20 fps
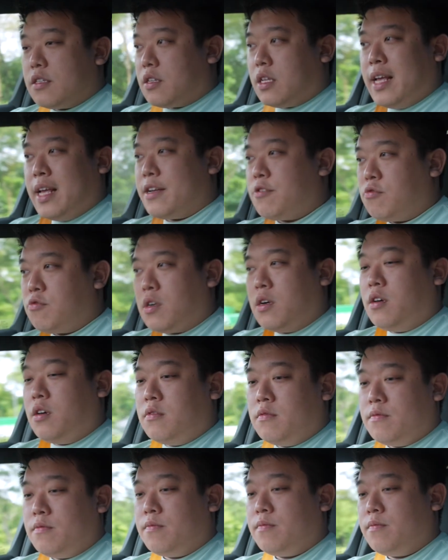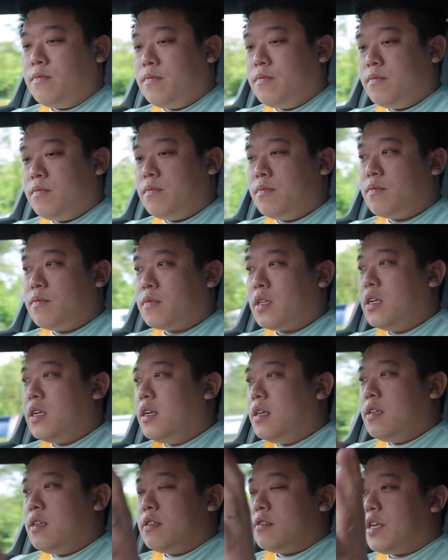hey Google,
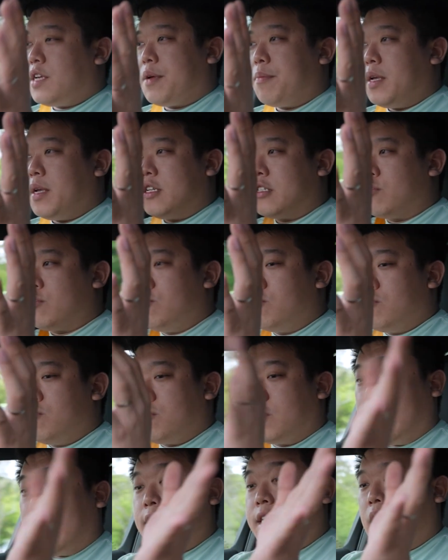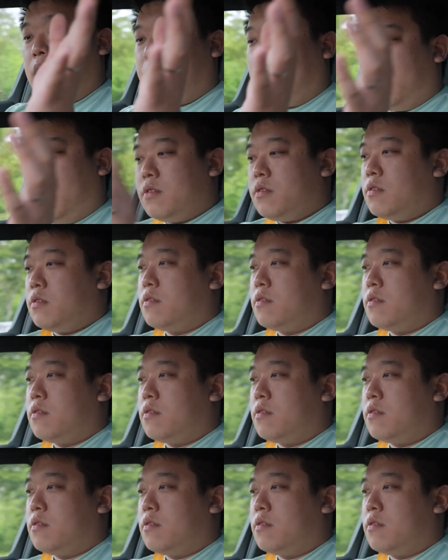take me to Changi Airport.